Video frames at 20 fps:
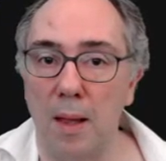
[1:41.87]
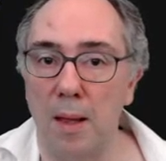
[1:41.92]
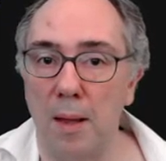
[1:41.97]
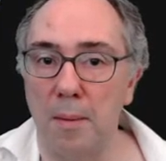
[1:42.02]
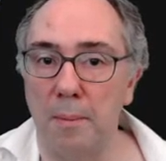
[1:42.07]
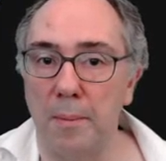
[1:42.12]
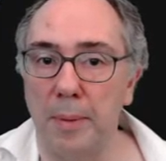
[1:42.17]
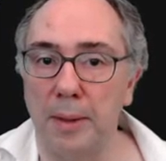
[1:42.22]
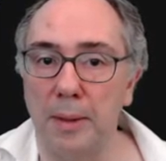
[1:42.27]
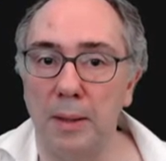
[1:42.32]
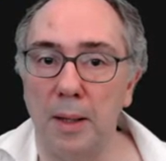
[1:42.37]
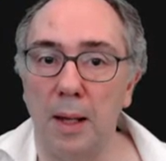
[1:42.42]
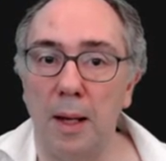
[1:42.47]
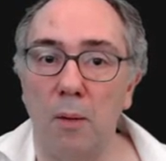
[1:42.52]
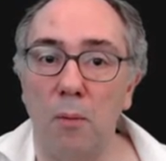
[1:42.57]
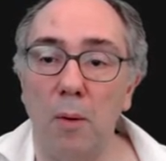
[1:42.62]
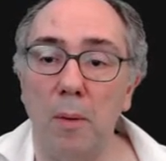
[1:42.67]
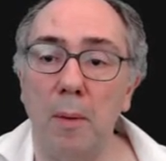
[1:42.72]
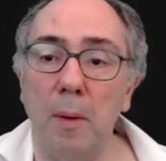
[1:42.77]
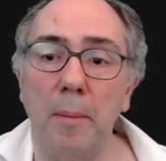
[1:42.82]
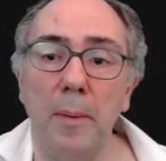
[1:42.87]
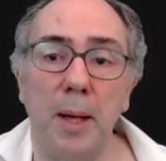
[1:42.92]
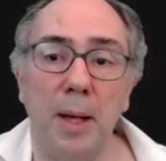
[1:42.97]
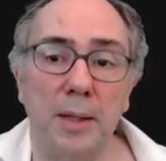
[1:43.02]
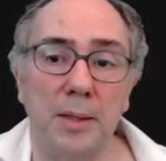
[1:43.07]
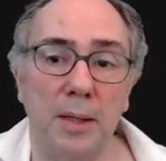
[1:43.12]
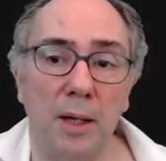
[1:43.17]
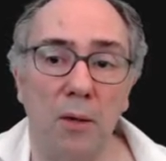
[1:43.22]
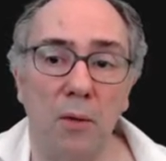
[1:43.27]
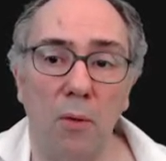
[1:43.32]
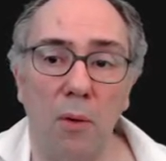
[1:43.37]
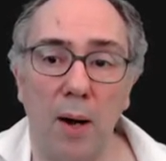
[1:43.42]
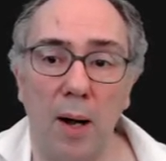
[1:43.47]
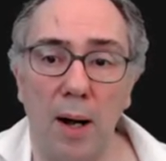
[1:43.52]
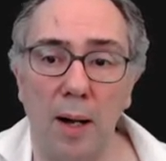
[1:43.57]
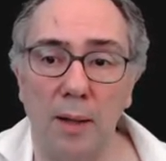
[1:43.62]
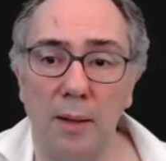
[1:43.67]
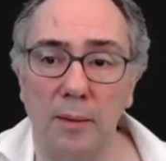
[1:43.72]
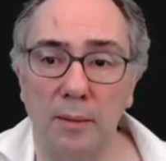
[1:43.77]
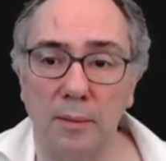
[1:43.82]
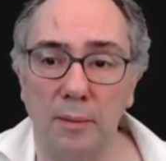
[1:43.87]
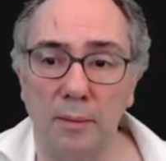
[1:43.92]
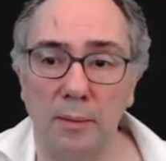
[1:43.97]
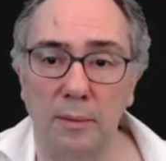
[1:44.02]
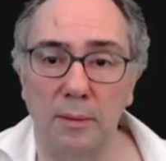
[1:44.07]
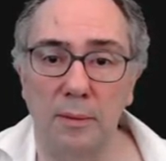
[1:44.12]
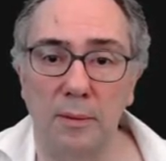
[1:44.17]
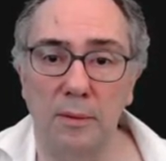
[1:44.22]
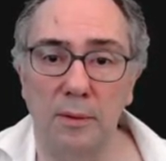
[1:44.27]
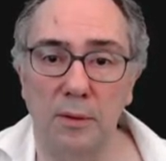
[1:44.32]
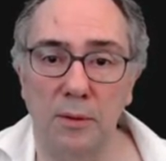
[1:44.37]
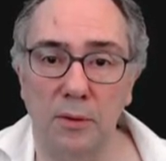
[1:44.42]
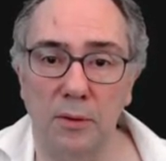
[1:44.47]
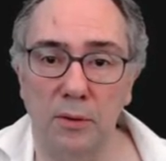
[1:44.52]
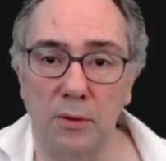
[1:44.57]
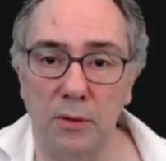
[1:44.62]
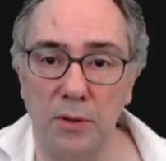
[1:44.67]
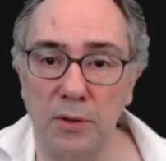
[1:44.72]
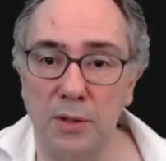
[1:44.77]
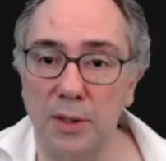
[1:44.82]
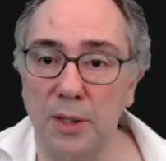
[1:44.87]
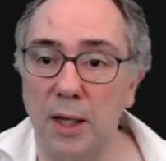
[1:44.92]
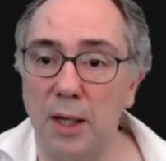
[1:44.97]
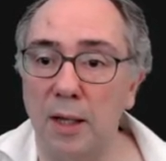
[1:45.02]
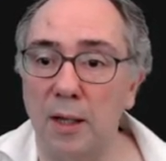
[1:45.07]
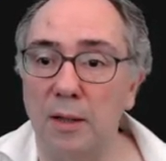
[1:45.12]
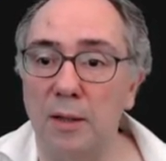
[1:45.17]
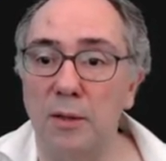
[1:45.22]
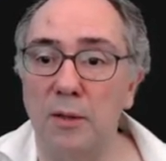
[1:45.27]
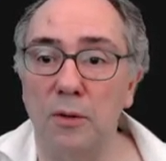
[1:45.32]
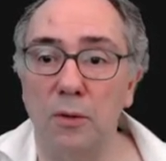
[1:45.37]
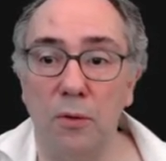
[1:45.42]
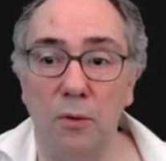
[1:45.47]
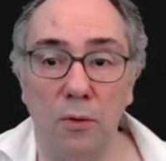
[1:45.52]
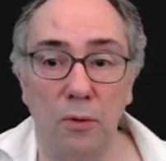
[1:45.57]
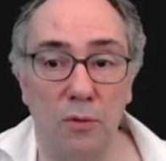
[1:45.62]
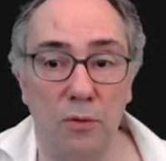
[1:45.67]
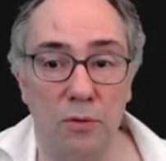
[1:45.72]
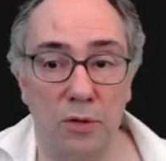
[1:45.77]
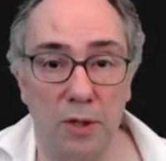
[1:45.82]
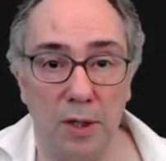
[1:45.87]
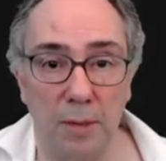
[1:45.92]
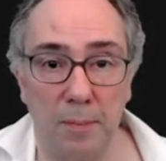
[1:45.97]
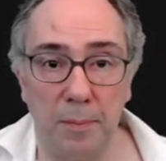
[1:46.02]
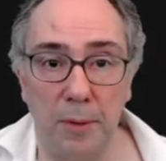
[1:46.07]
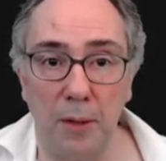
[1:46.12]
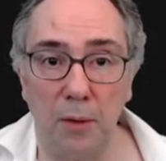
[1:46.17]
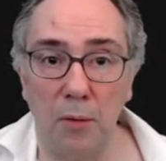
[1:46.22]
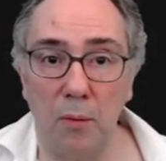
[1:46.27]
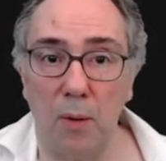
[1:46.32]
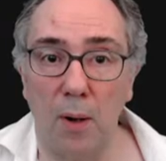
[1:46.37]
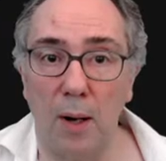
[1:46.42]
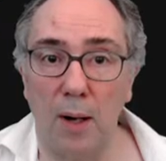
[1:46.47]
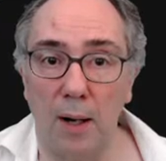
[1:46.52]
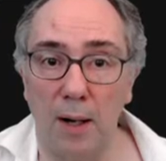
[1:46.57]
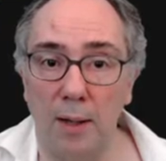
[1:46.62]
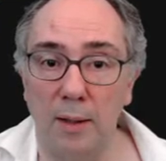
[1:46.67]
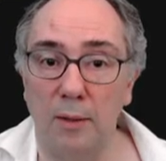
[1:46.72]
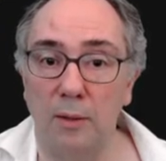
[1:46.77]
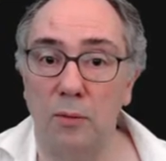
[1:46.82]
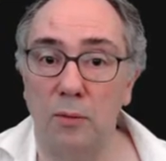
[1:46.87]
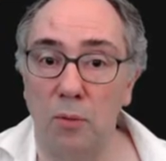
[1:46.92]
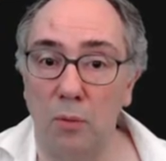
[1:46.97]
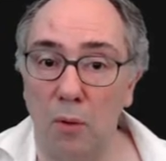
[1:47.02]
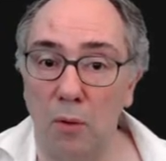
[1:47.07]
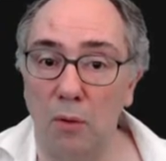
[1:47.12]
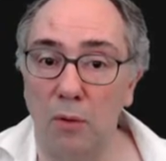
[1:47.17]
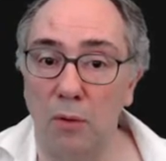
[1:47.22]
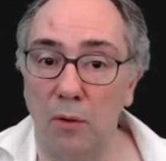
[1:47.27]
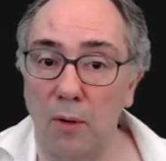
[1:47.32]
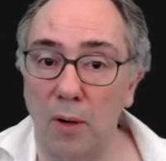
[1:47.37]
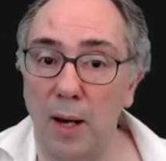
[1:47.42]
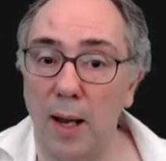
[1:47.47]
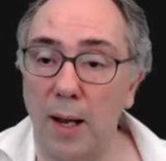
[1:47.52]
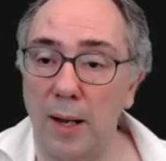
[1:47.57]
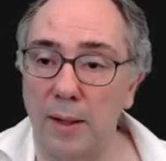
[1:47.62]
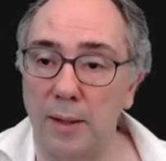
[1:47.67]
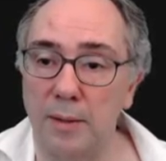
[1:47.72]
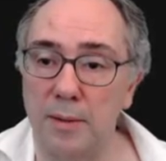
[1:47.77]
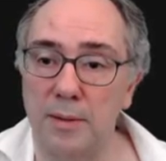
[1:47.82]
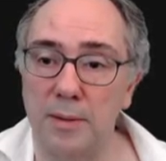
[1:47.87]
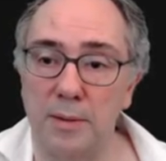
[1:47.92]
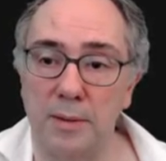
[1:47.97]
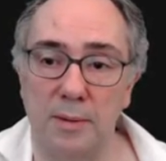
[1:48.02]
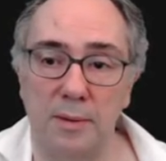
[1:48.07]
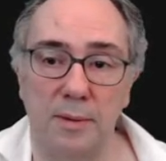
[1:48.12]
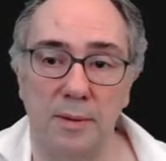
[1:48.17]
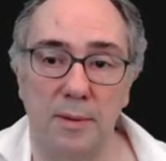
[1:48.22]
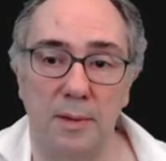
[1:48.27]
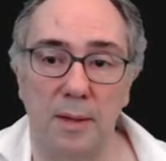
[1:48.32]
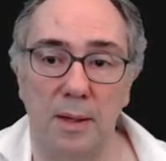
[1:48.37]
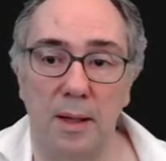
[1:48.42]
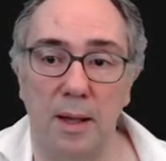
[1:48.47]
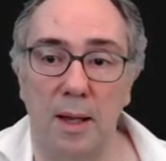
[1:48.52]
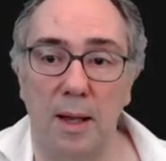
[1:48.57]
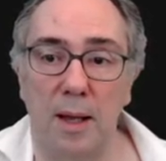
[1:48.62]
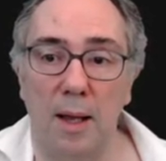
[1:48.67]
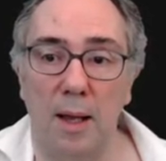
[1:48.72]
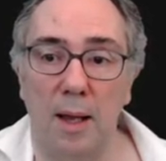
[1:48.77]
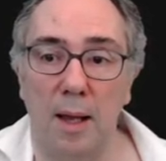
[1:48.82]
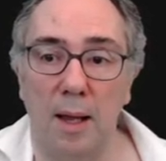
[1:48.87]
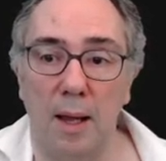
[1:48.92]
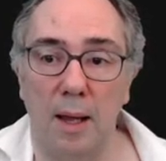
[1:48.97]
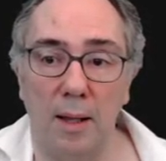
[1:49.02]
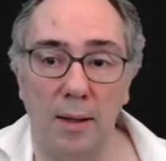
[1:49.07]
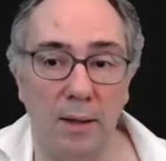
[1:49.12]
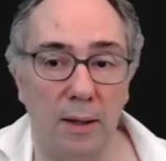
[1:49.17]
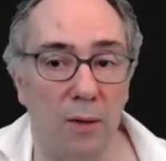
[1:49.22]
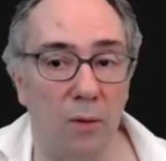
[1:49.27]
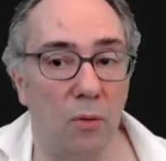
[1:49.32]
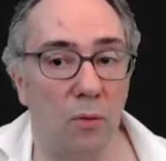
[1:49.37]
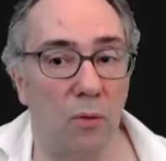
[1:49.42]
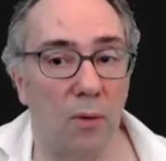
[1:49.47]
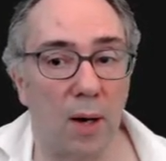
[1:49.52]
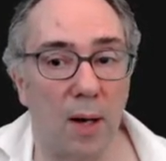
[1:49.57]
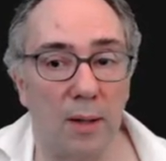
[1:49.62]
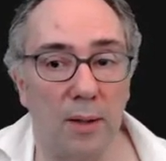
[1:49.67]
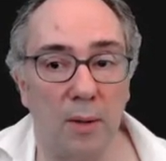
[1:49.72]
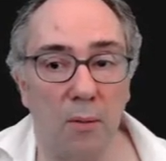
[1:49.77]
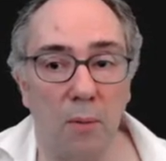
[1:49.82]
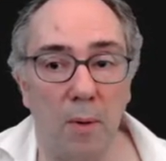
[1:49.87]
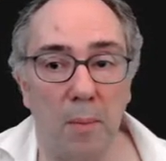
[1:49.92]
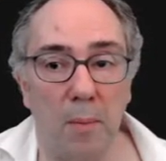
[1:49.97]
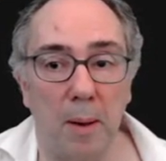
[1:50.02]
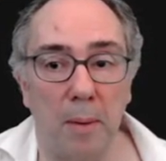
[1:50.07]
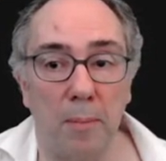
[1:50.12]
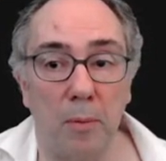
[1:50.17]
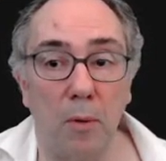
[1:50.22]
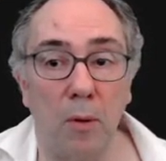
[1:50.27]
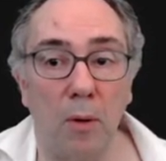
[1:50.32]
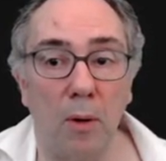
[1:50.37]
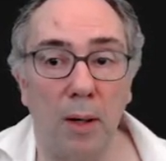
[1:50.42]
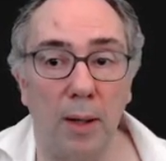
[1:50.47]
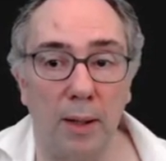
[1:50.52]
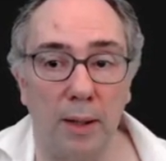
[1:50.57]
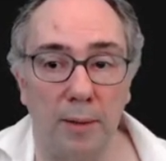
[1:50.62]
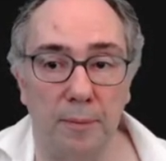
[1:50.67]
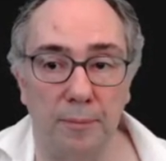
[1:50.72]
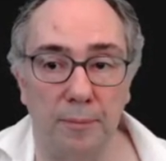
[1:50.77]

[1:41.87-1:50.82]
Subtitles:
But a web app has a URL, so instead you could ship the URL to all your clients and they could run the web app locally.